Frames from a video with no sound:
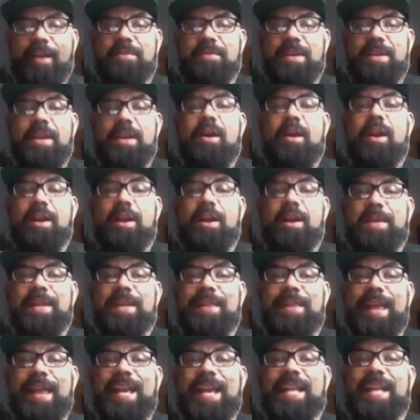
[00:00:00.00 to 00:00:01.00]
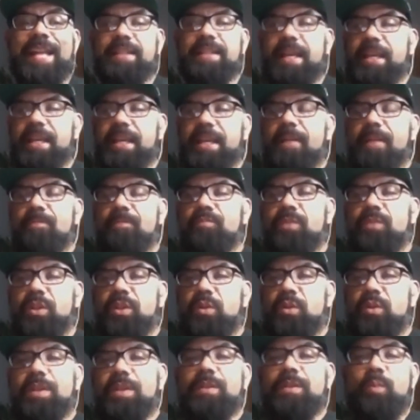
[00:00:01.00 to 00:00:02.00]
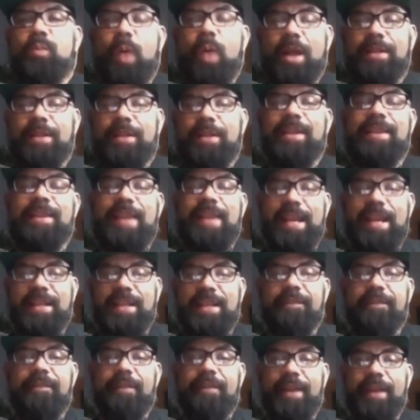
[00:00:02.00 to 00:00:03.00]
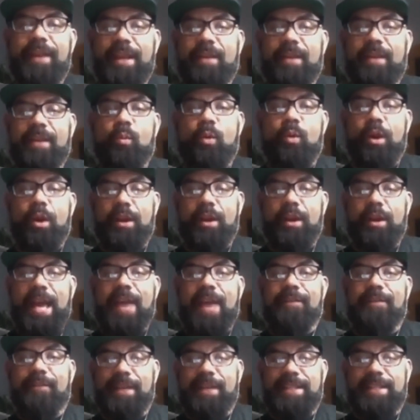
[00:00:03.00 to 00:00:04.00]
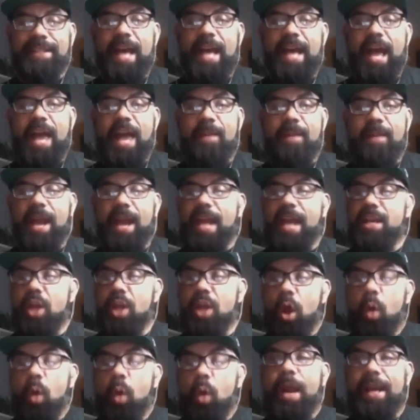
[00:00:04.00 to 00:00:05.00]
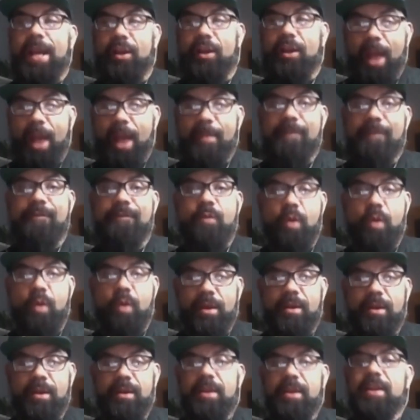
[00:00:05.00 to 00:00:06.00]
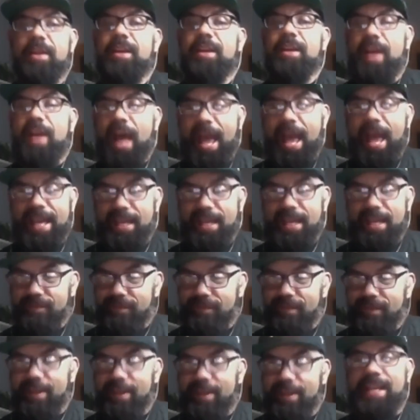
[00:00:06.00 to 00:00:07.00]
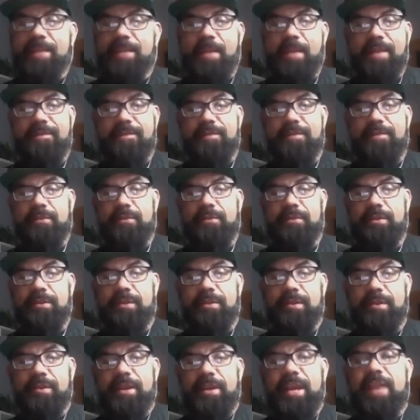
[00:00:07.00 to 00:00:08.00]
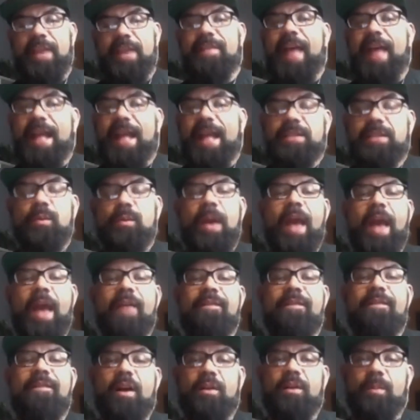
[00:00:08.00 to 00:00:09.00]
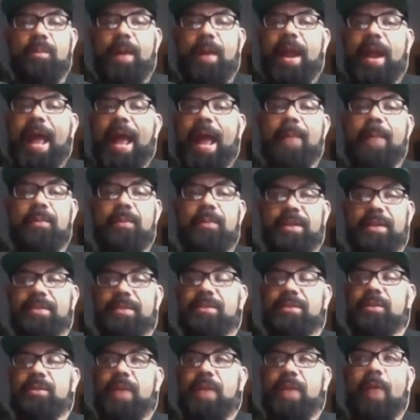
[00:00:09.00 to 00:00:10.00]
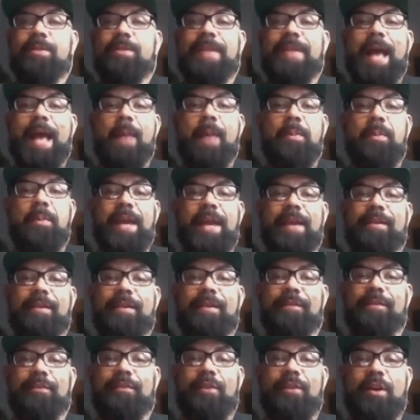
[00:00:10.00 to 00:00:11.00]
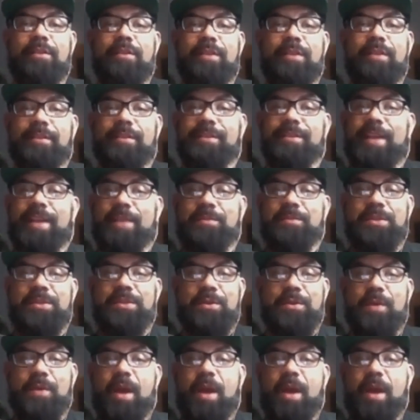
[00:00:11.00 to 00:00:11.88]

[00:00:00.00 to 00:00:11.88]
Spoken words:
You know what I mean? Like, it's like you just want the thing to freaking work every time. And I know when I grab a fork, I can freaking eat my food. And that's the way I felt about Apple, because, dude, I was an Apple hater for a long time too.